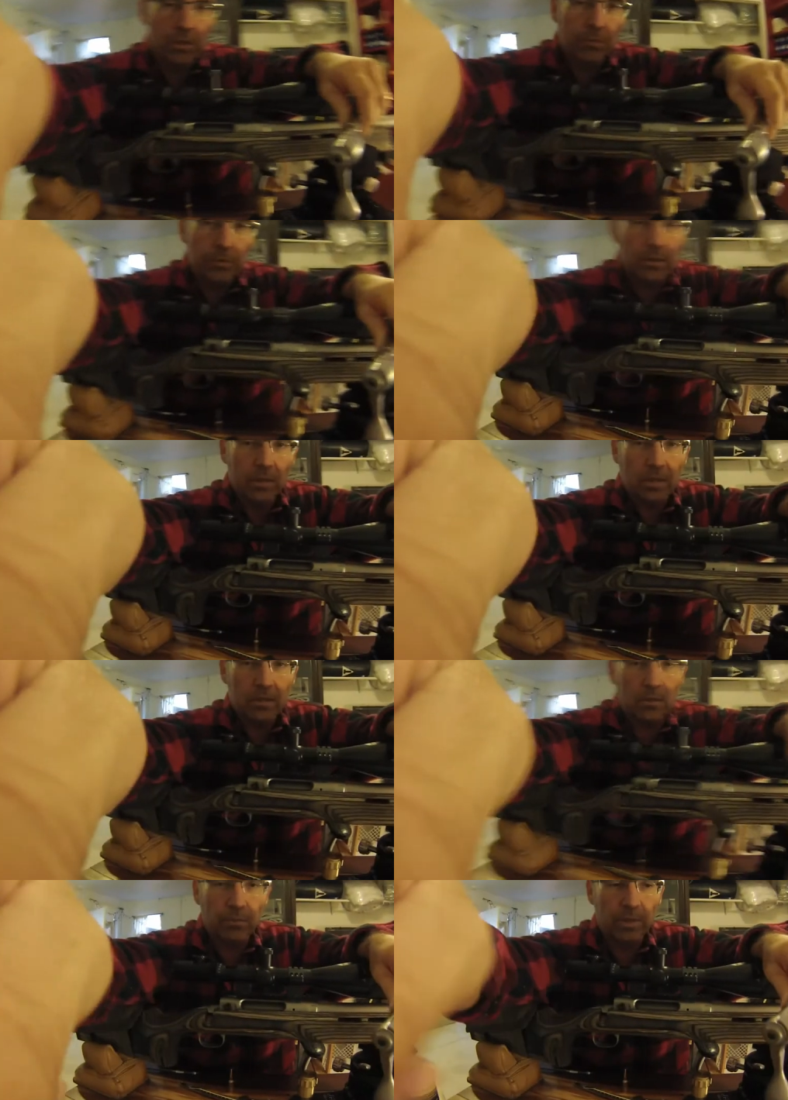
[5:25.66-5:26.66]
up with their
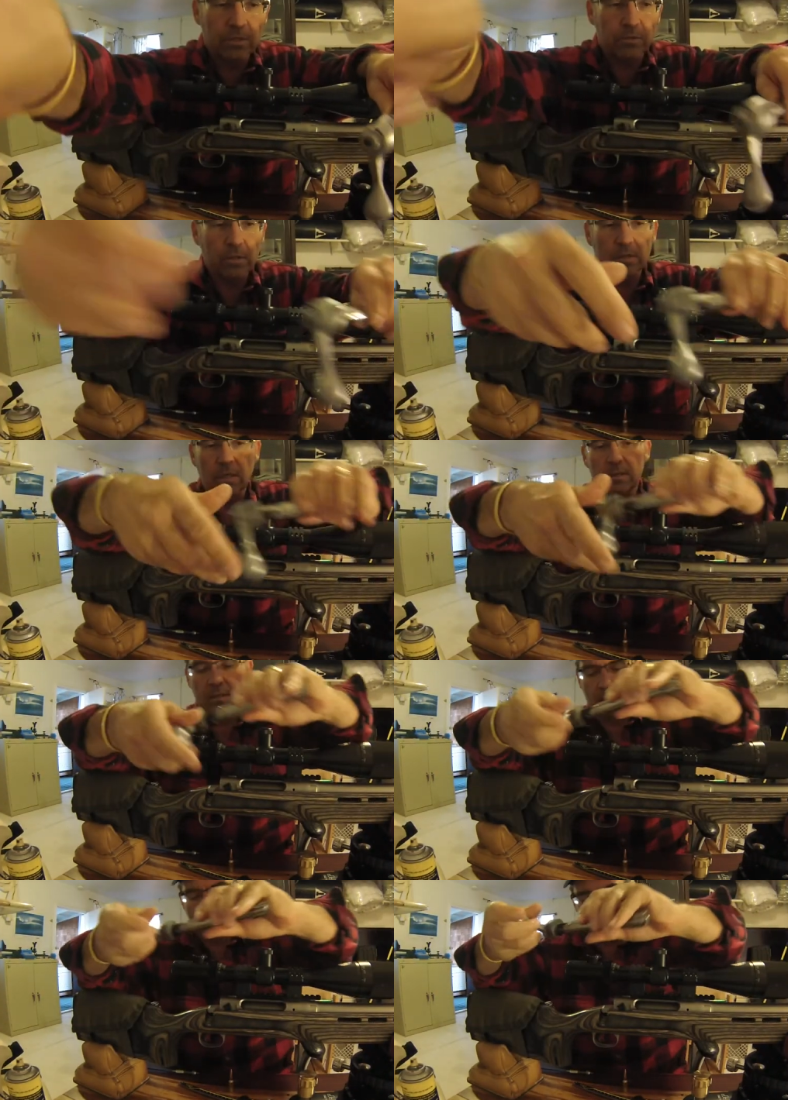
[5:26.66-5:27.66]
custom Benchrest guns,
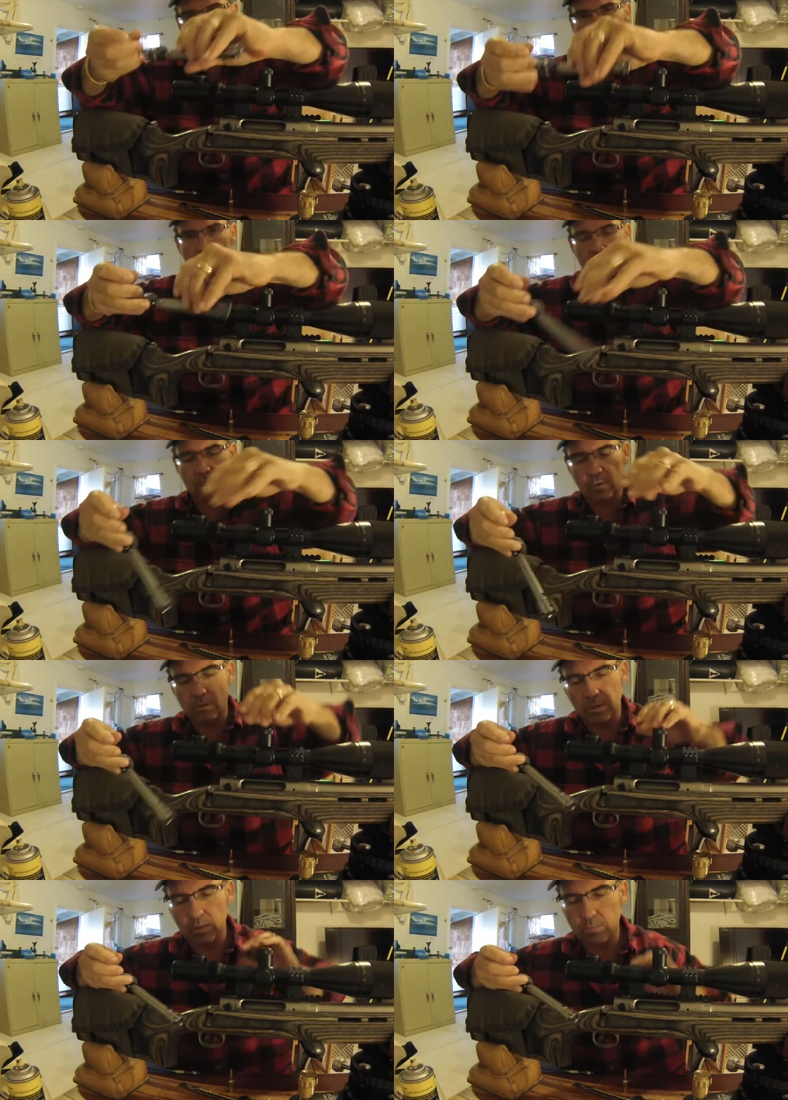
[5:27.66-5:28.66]
and they kind of snicker a
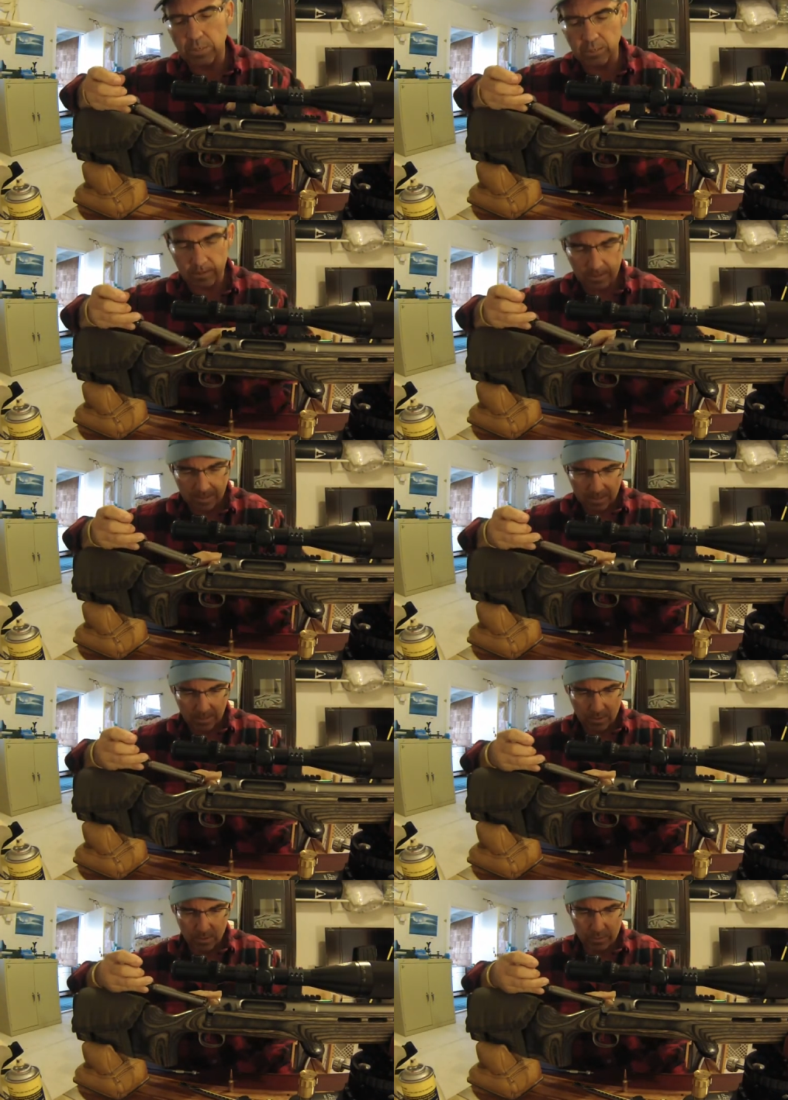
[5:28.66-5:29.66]
little bit.
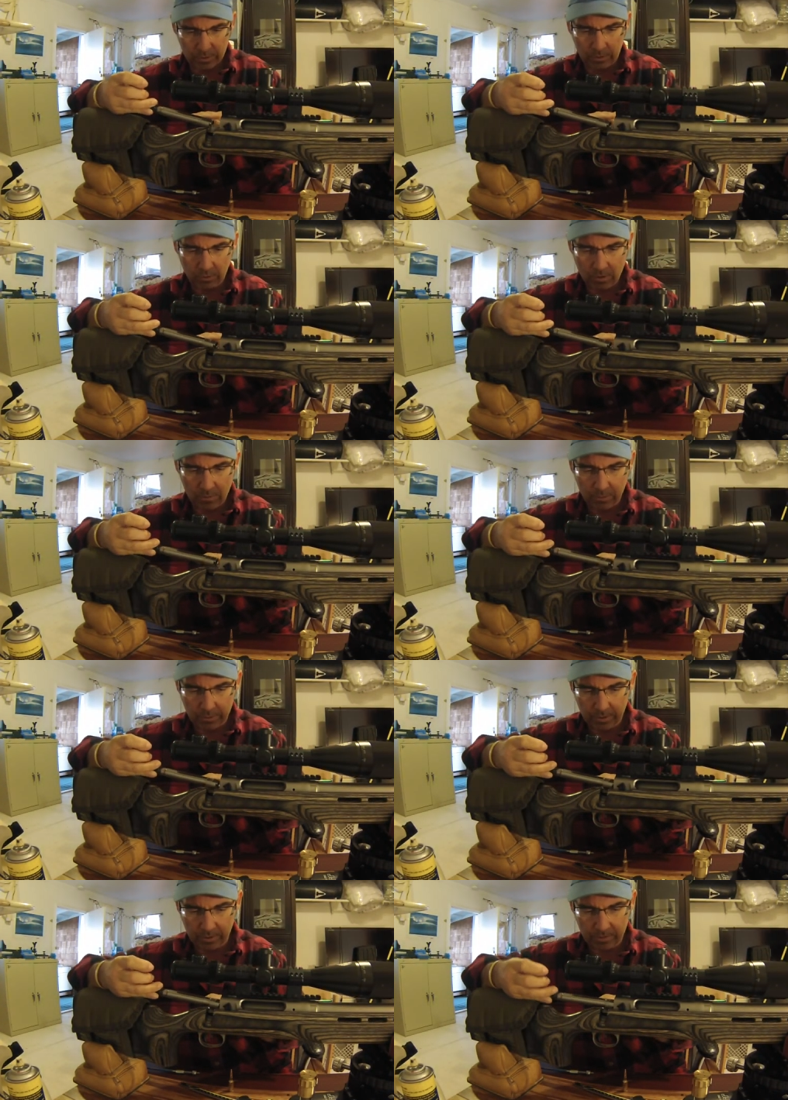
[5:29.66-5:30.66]
You know, when you show up with
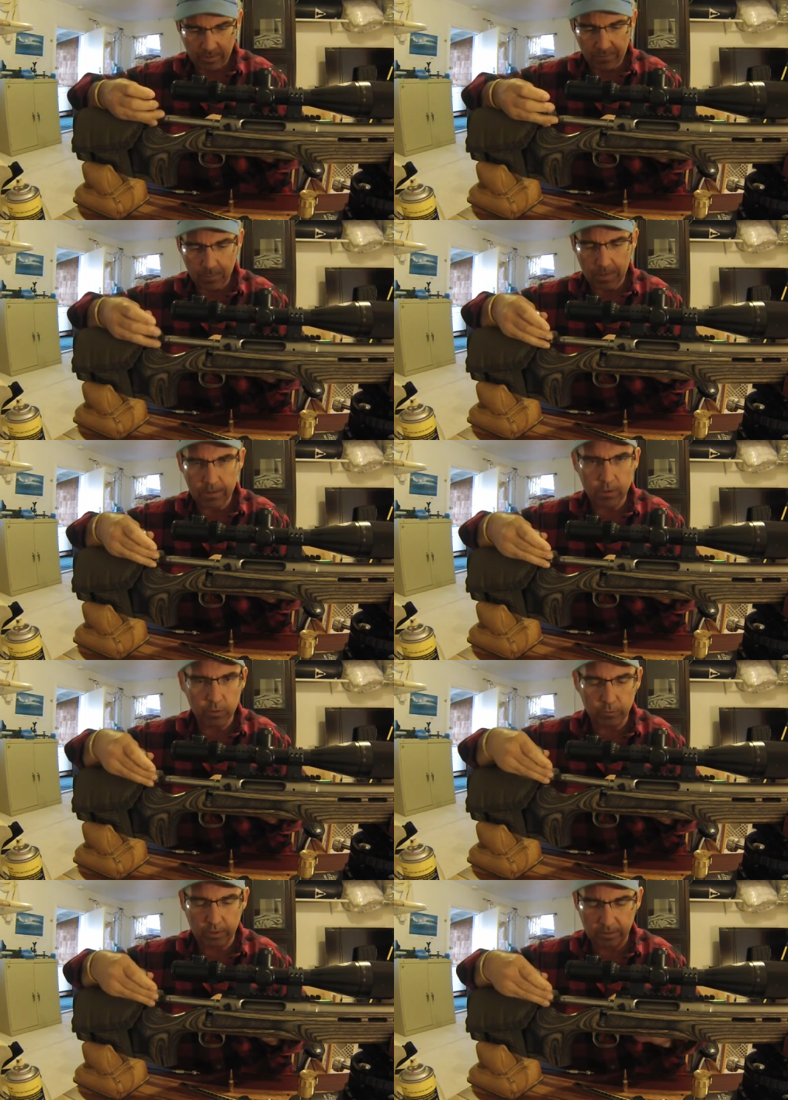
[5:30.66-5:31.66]
your, everybody
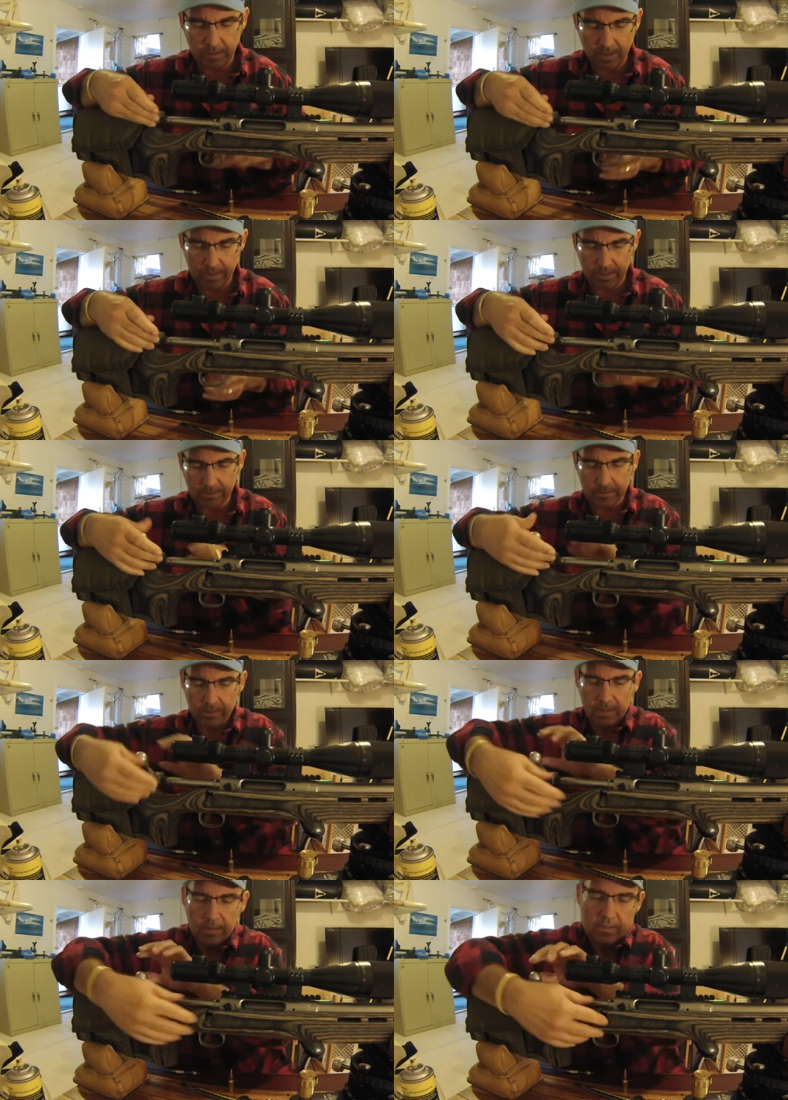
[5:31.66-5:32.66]
knows what this gun is.
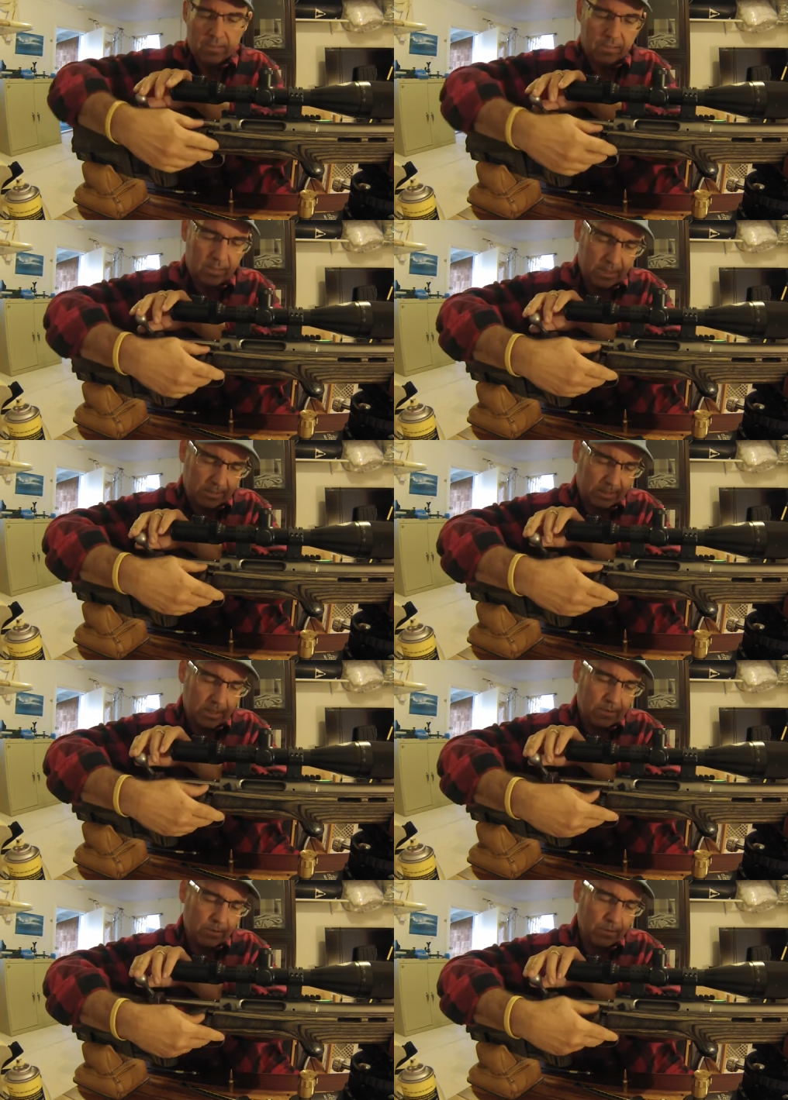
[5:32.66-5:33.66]
They
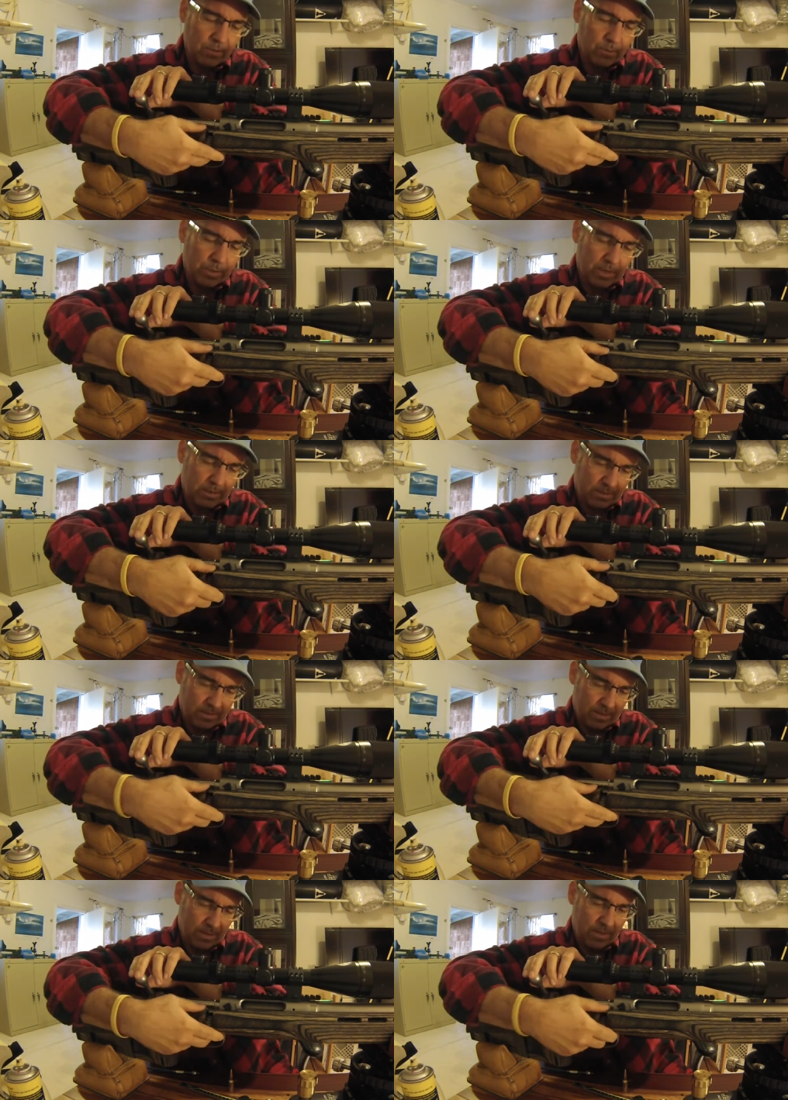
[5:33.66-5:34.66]
snicker a little bit,
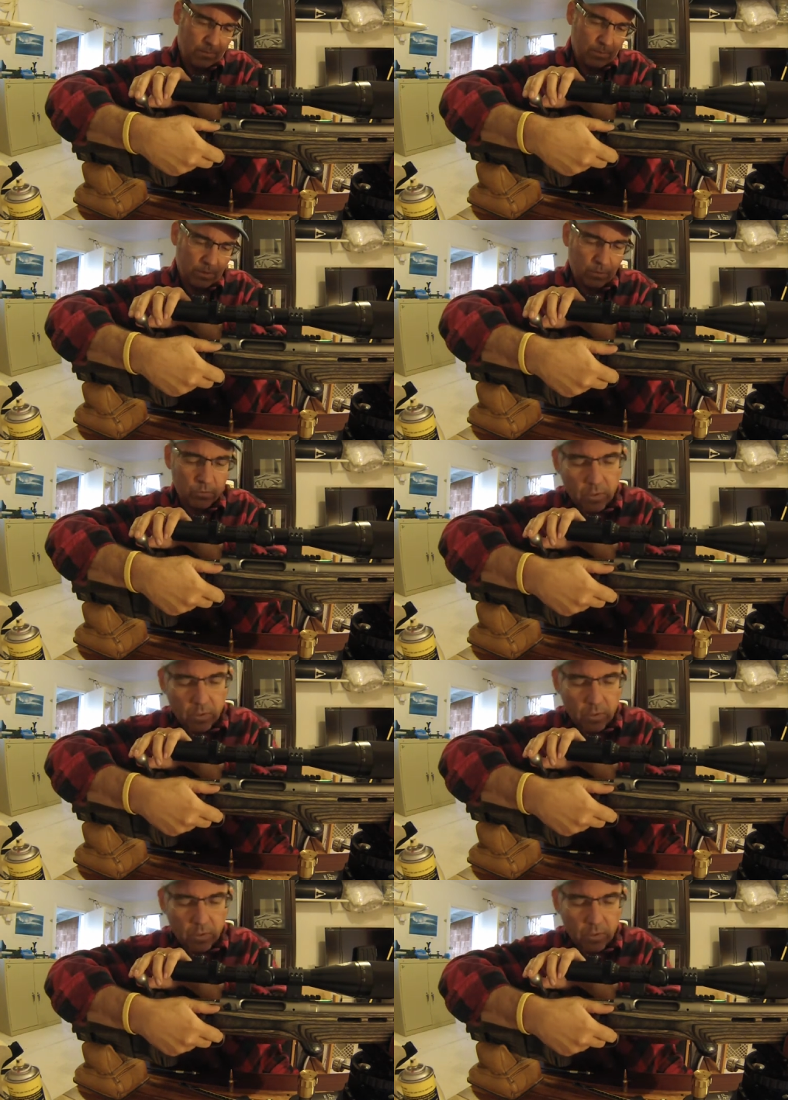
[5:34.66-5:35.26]
and then when you